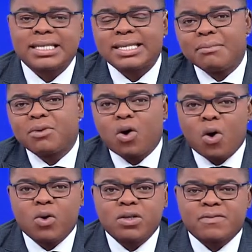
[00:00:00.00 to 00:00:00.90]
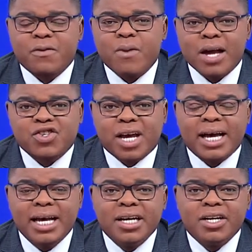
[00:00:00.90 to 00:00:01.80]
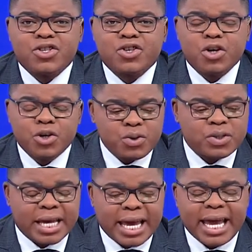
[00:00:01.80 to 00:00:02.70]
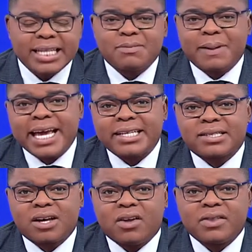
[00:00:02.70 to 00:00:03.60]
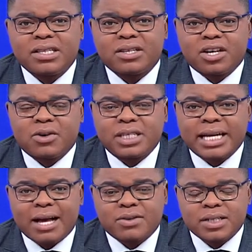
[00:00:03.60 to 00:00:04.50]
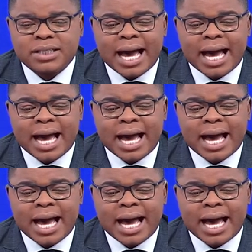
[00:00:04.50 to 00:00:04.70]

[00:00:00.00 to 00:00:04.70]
some calls for Russia to lose its place on the Security Council.